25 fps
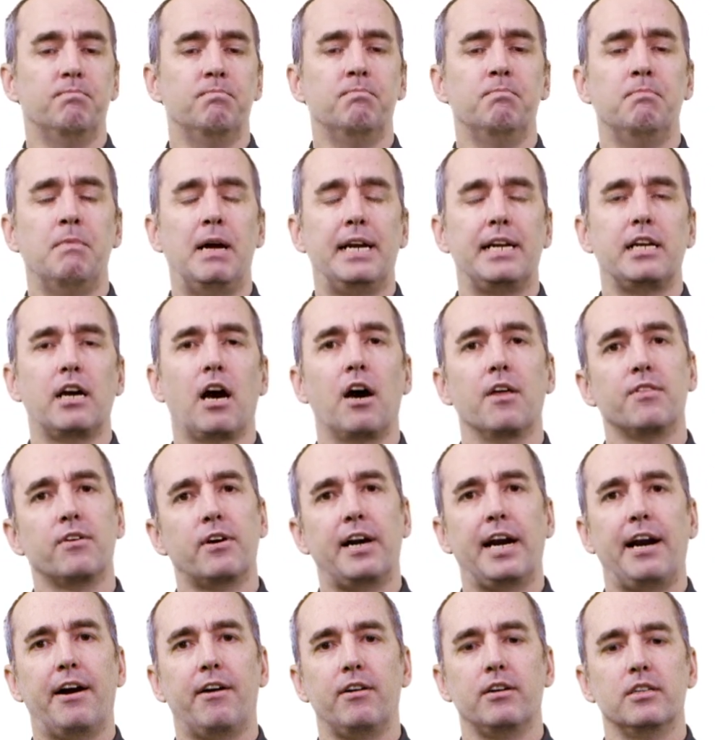many
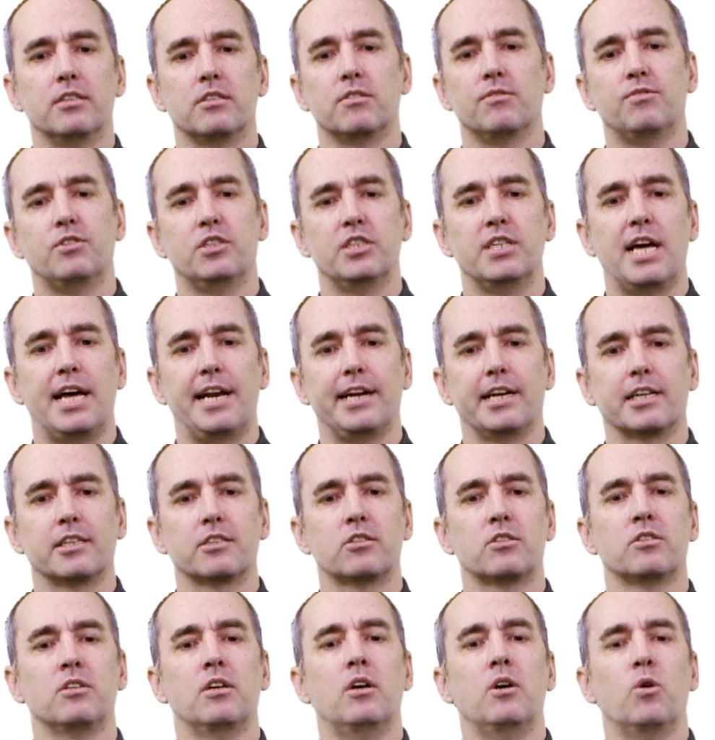other areas of
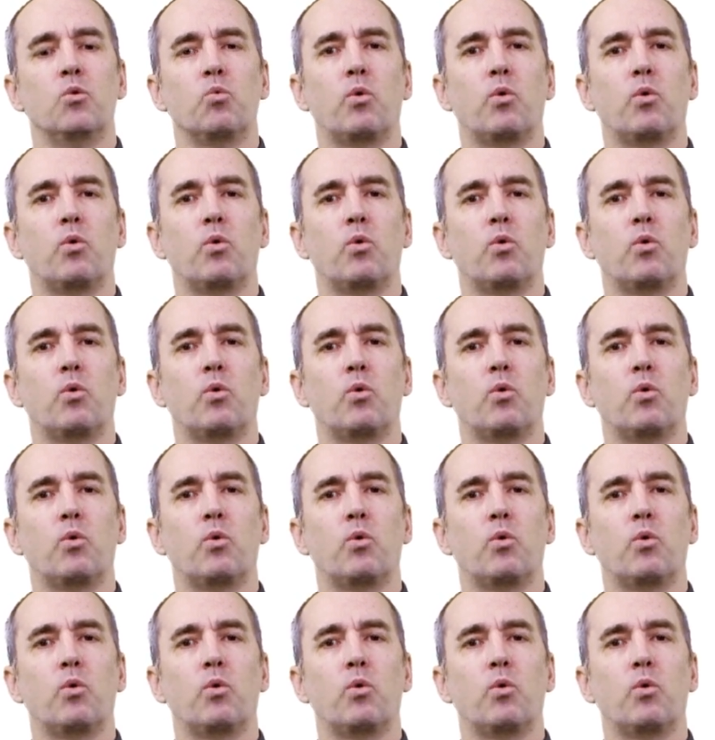genetics,